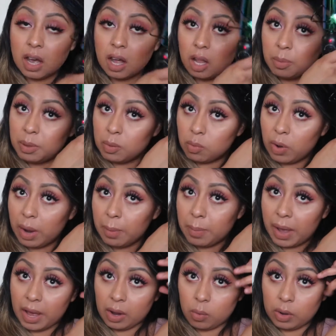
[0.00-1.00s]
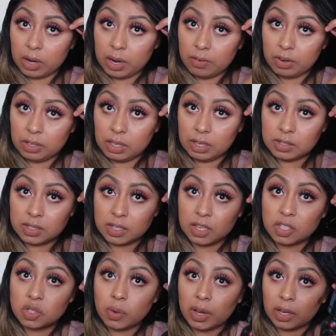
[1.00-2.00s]
I'll be right back when everything is
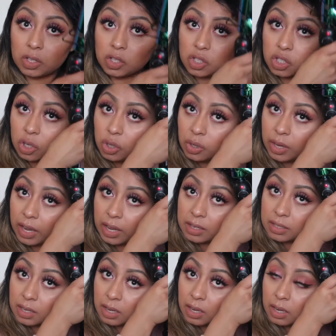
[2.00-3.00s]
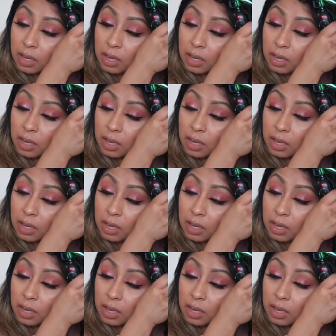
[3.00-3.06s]
done so I can show you guys